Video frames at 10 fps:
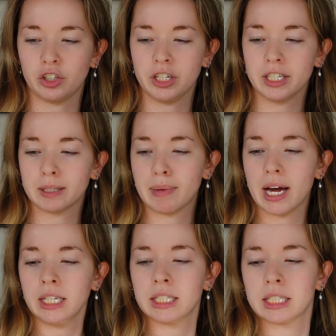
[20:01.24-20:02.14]
and cheese
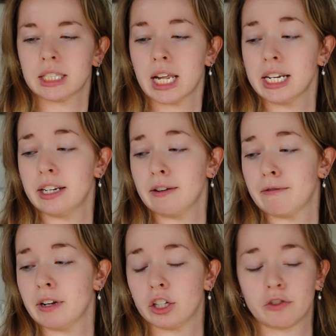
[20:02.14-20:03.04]
bites that I didn't
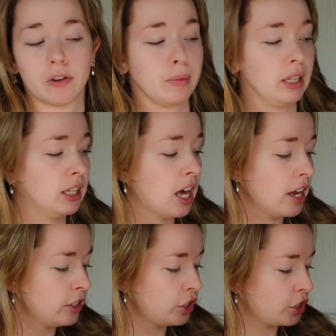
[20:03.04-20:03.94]
finish from
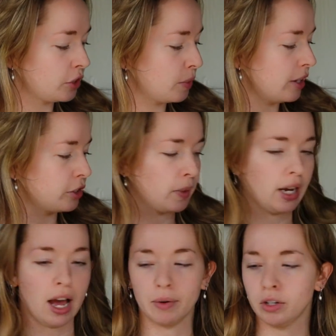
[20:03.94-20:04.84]
lunch. What else do we
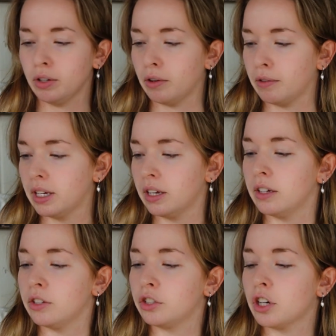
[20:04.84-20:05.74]
got? We can do a little
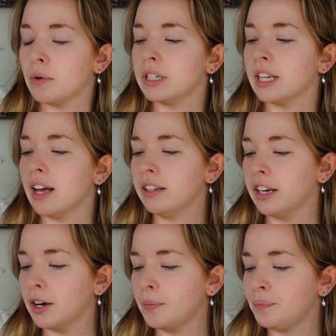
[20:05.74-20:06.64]
show and tell
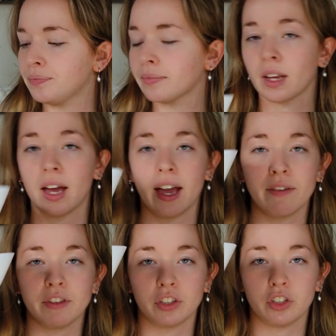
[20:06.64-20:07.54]
here. I
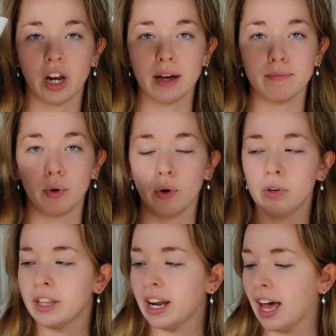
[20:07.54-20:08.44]
have this giant
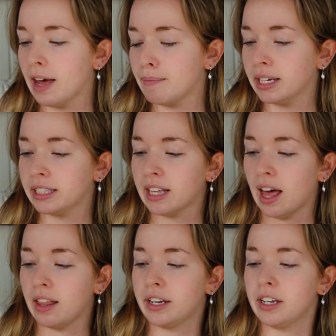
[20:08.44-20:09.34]
bowl that I had my
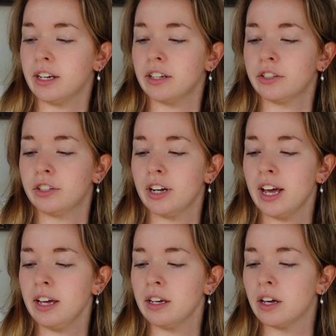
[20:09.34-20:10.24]
salad in
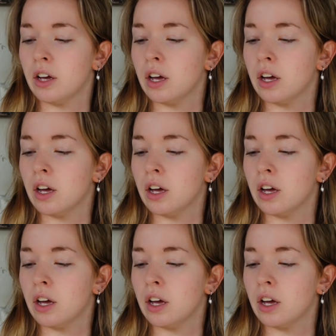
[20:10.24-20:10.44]
yesterday.